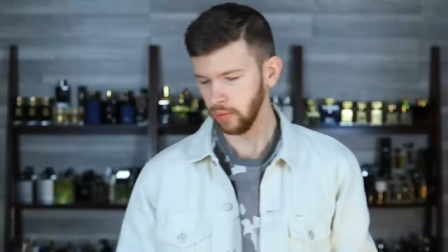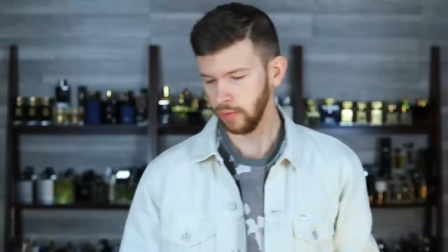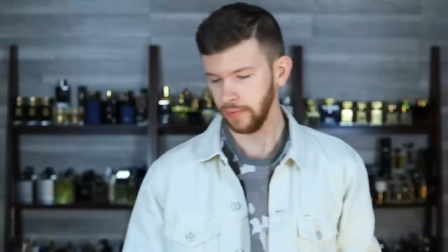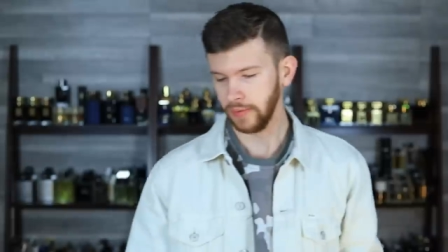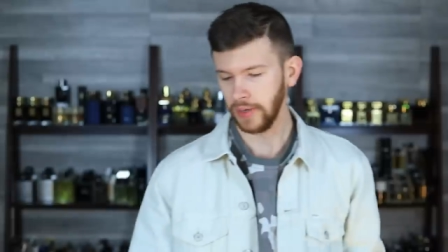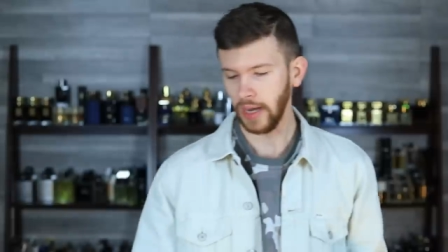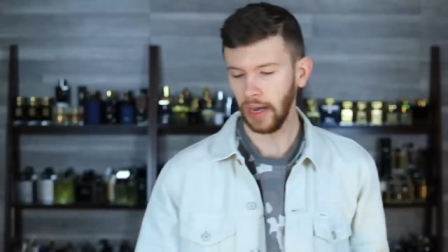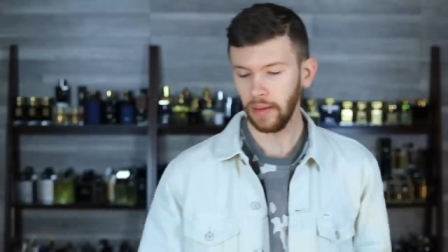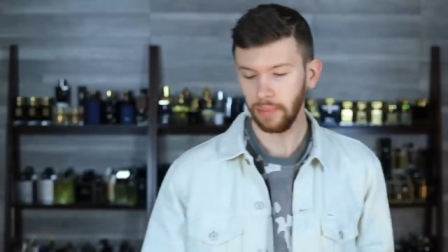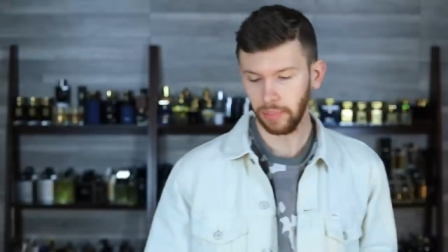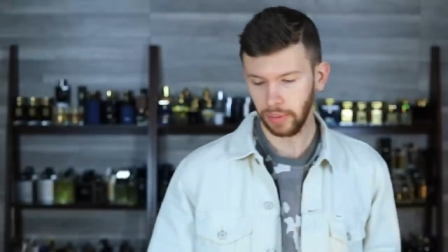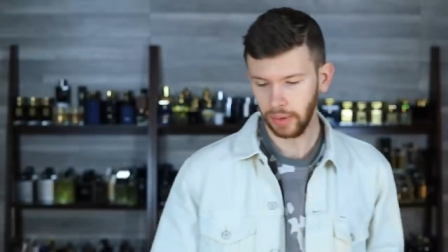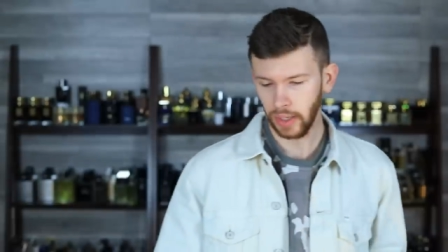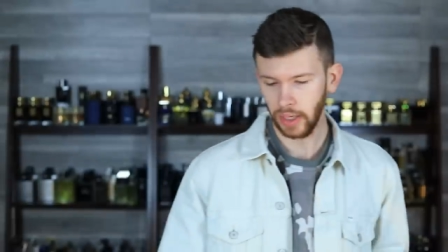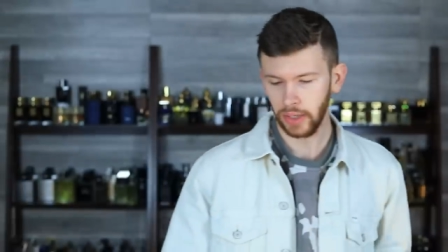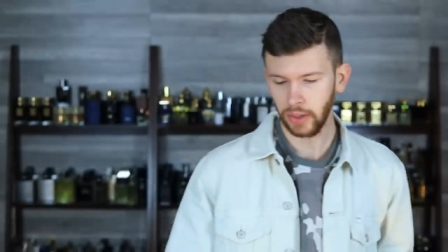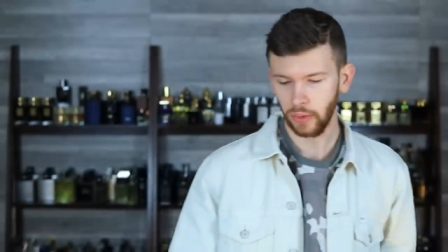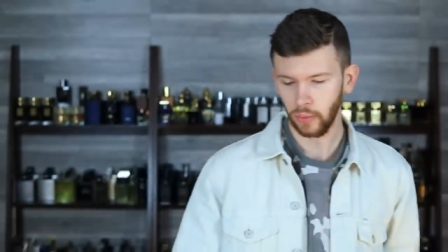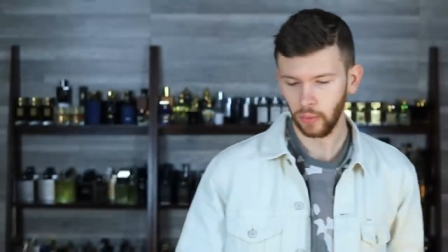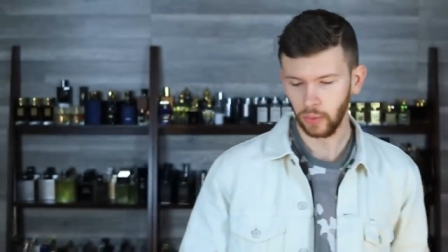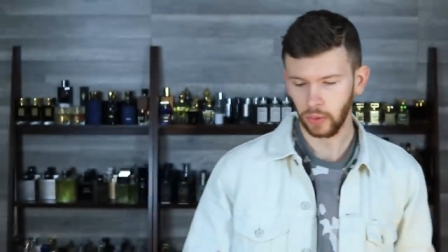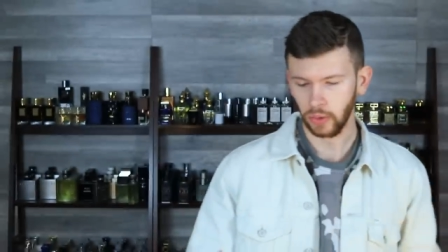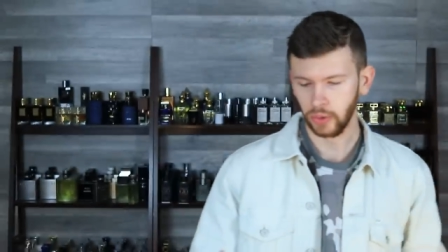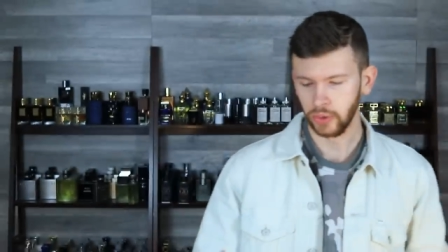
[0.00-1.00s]
So we've got blood
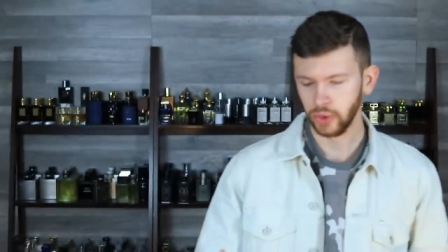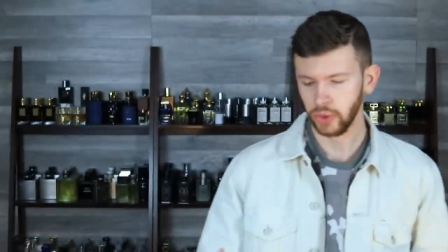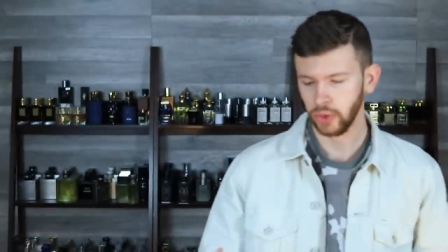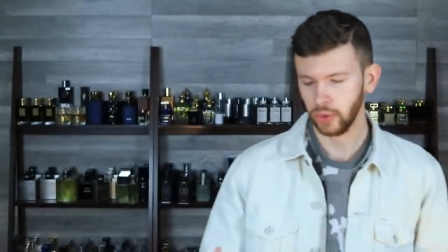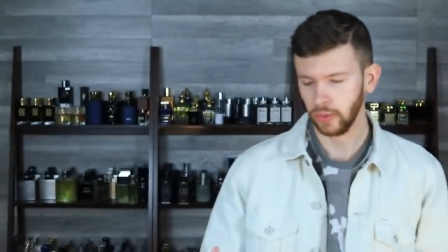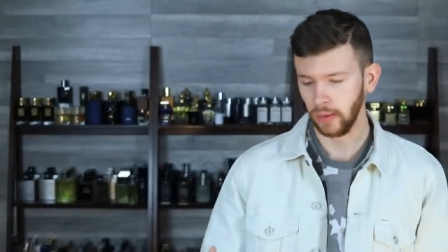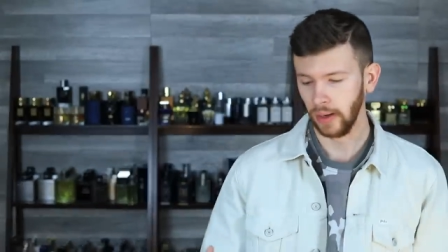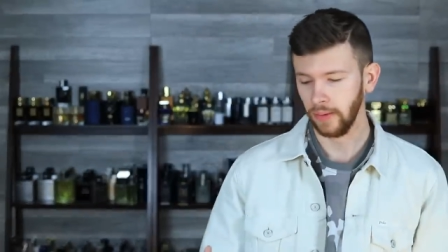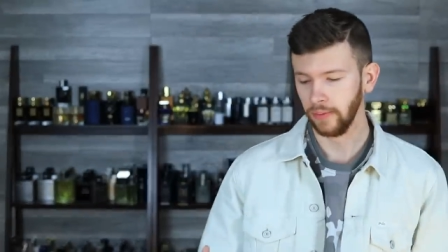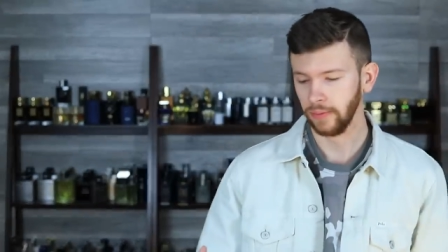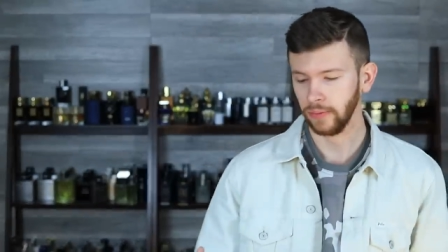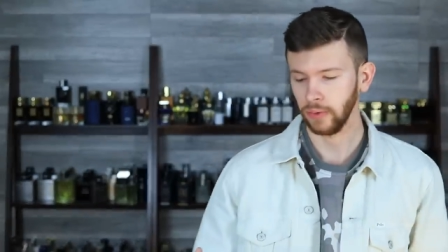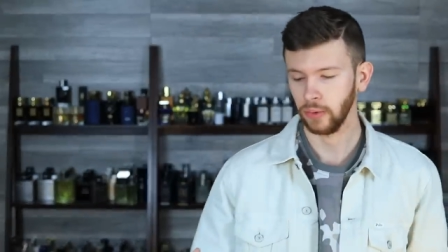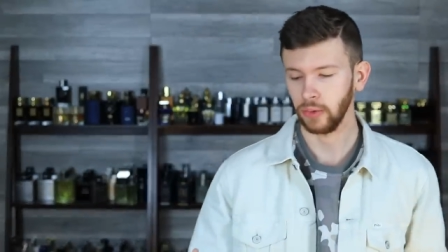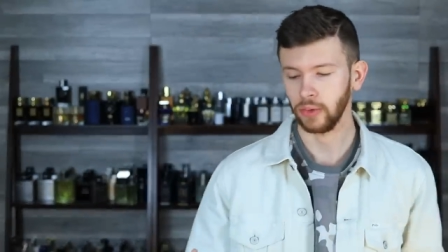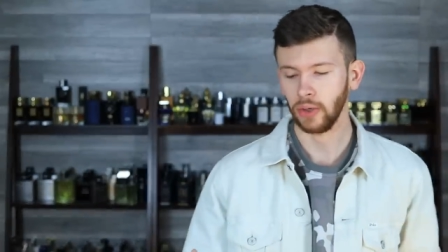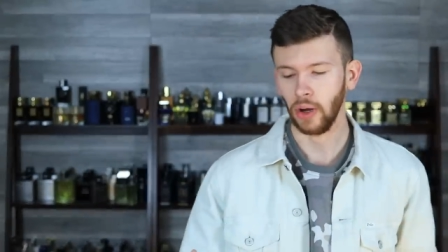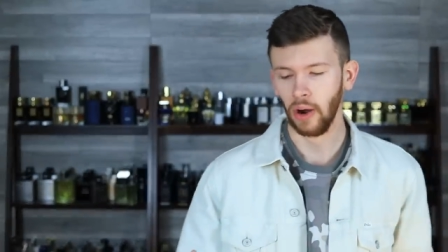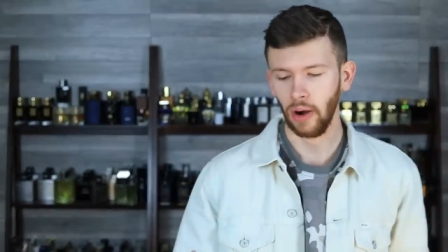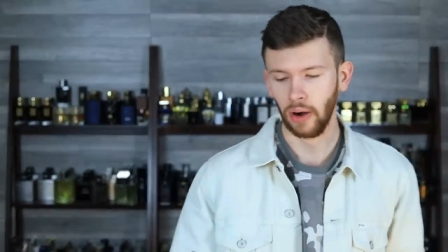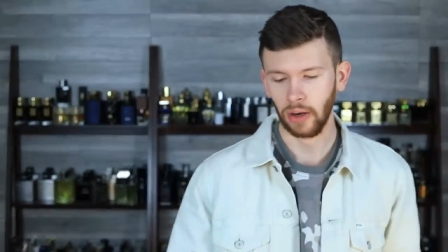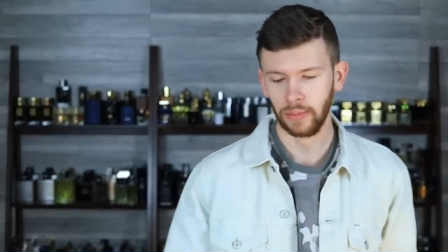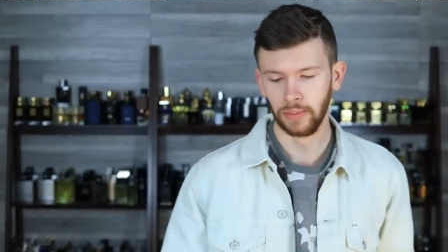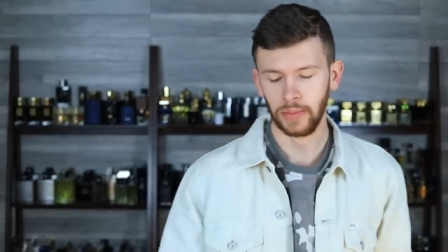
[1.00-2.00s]
orange, grapefruit,
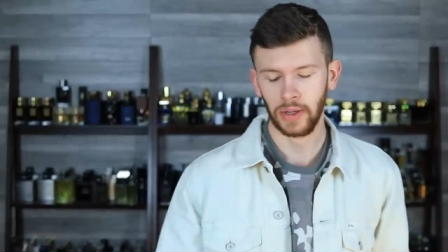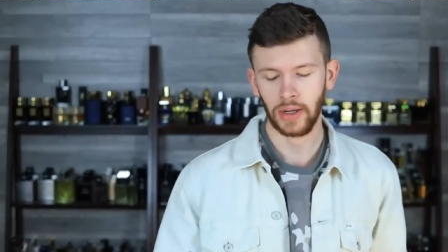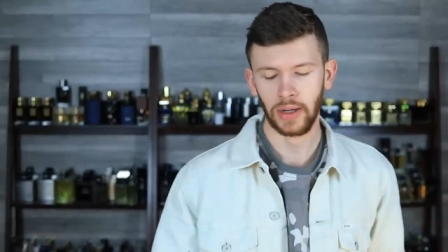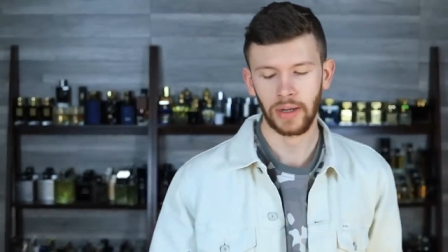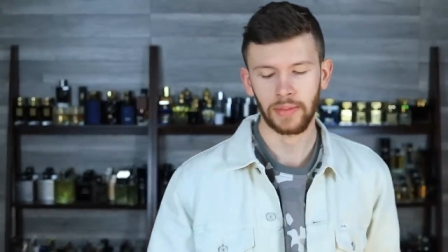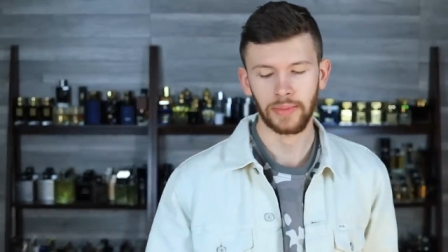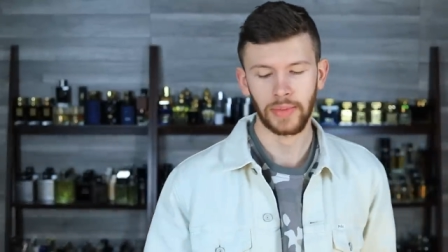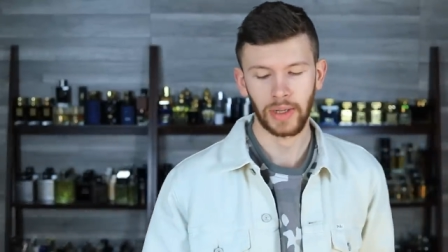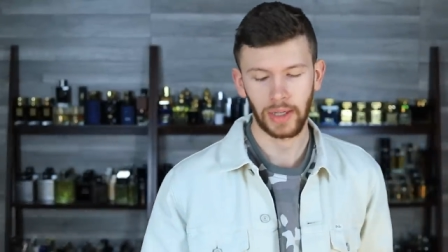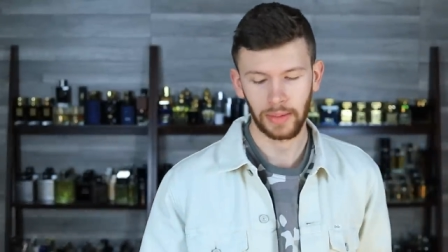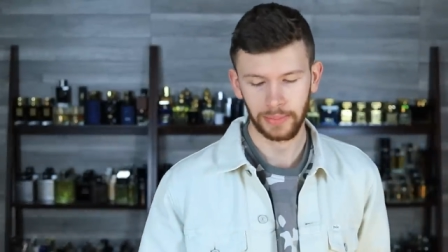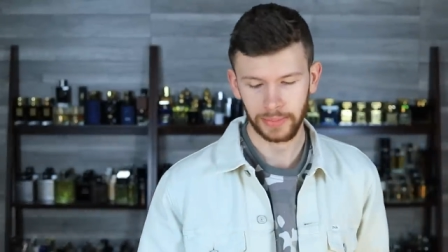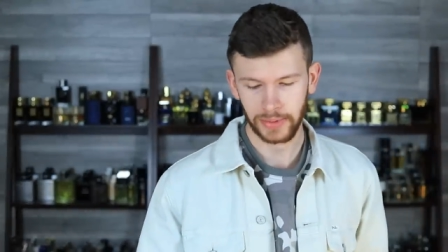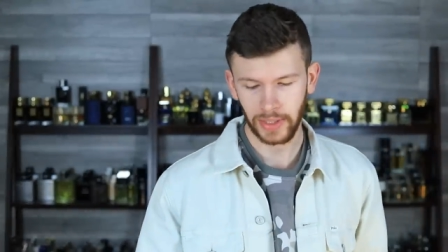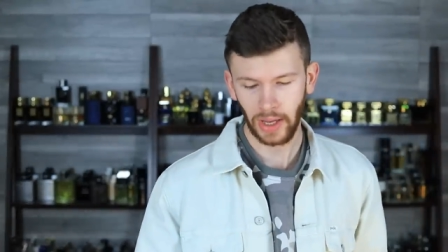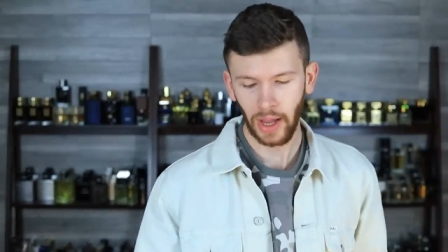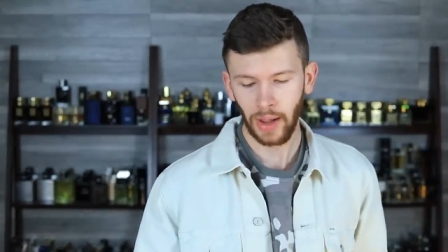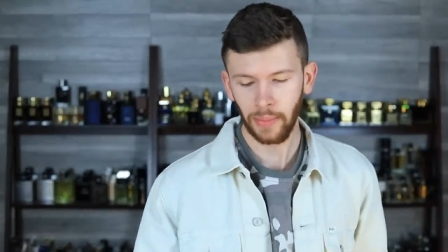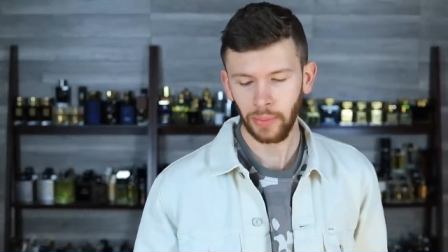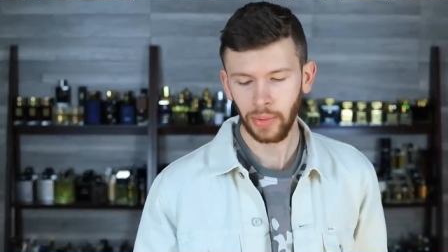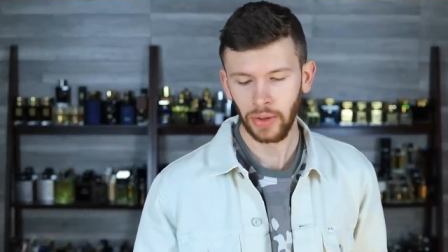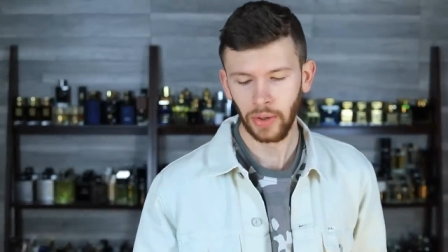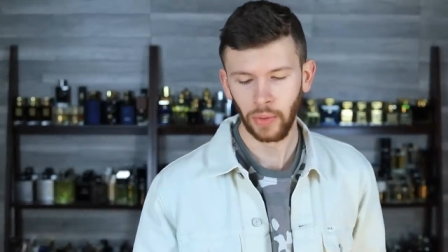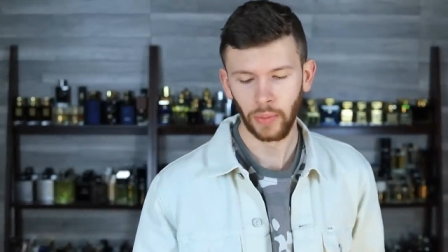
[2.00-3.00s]
cardamom up
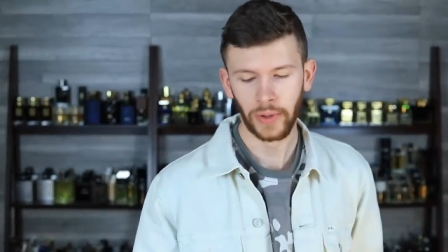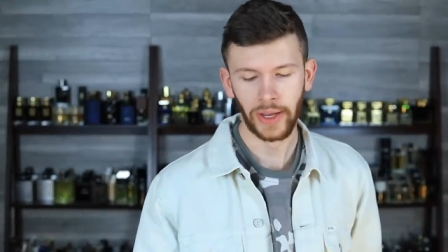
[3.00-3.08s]
top.